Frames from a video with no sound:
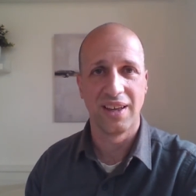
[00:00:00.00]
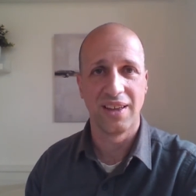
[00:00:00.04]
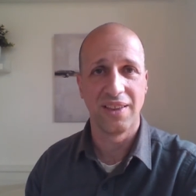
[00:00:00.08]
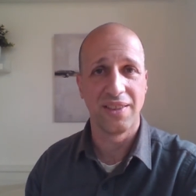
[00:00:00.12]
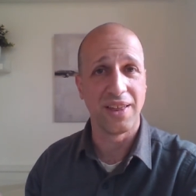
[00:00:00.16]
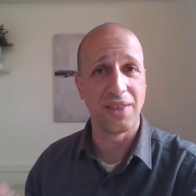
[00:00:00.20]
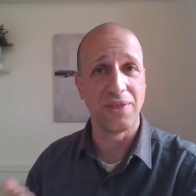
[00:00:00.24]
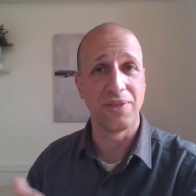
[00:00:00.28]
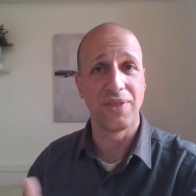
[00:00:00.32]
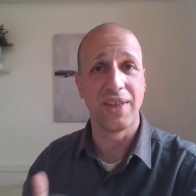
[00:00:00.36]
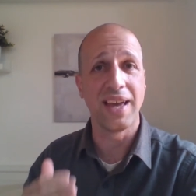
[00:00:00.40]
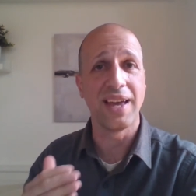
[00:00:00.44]

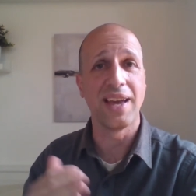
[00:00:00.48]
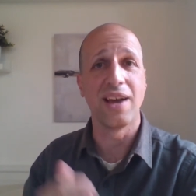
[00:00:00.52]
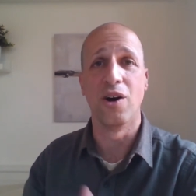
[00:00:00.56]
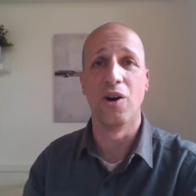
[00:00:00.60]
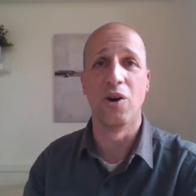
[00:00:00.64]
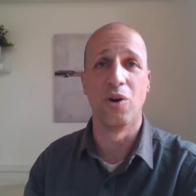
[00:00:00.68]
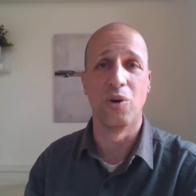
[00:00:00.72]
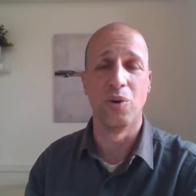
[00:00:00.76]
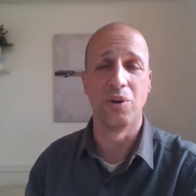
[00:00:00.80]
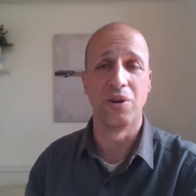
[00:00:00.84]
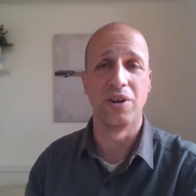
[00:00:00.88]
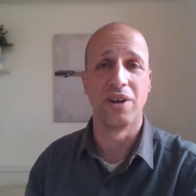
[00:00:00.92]
that they
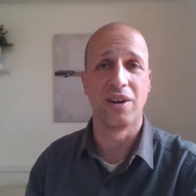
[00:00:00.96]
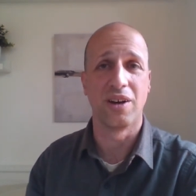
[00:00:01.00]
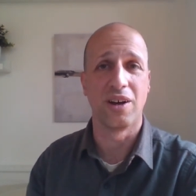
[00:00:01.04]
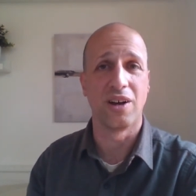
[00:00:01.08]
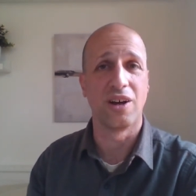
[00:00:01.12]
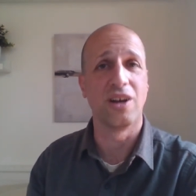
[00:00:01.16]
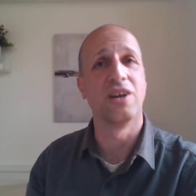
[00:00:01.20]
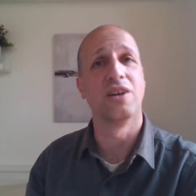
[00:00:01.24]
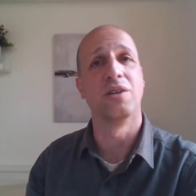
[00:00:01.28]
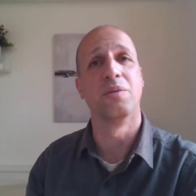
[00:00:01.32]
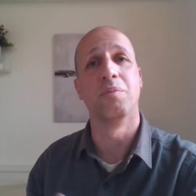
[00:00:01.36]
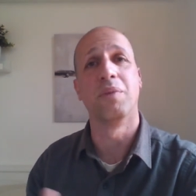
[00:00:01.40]
own
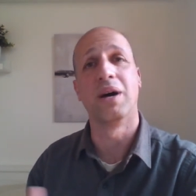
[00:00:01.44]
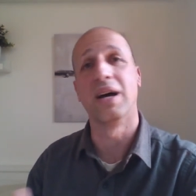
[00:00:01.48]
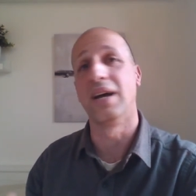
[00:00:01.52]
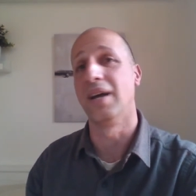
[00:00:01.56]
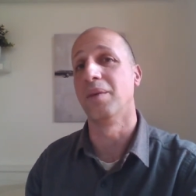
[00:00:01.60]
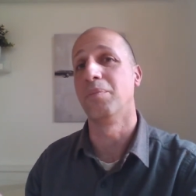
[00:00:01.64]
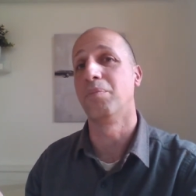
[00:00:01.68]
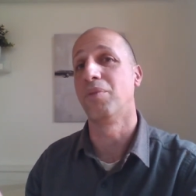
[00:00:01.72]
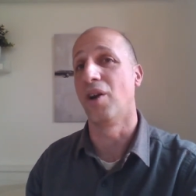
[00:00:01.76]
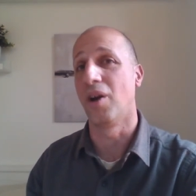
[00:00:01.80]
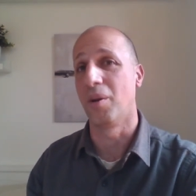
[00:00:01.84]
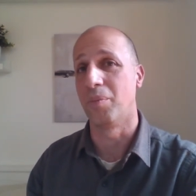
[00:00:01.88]
on my
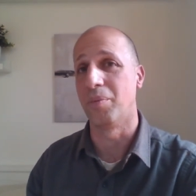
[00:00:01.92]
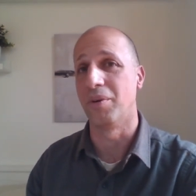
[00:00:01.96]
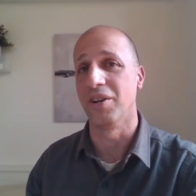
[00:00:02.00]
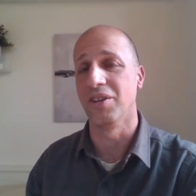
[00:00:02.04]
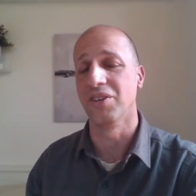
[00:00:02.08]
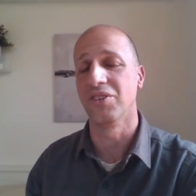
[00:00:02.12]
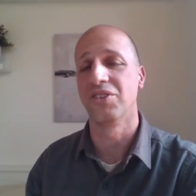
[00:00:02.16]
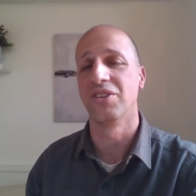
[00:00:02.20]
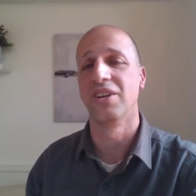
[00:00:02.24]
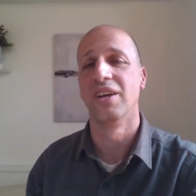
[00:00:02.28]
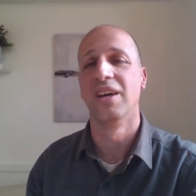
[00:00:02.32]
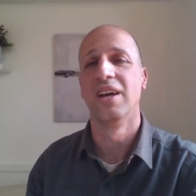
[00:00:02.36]
properties.